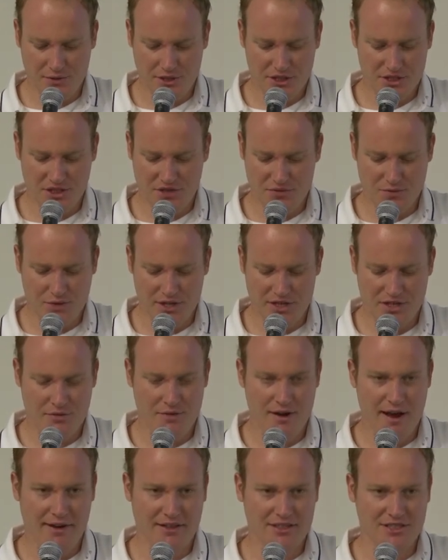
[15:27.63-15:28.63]
we just
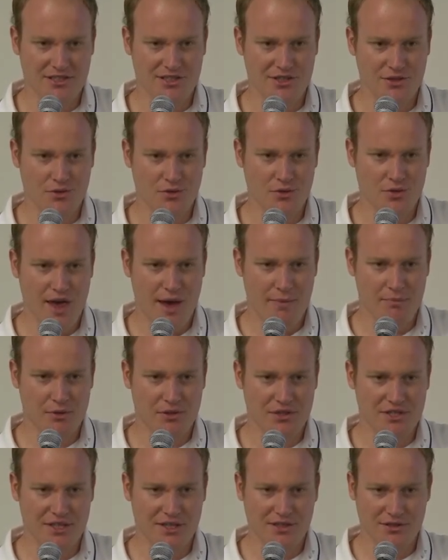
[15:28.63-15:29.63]
redirect to that
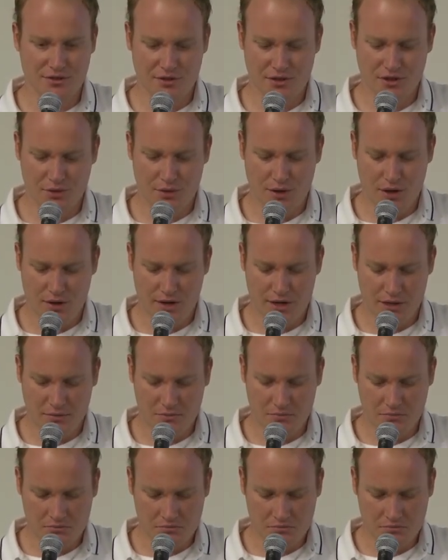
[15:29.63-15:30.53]
particular URL.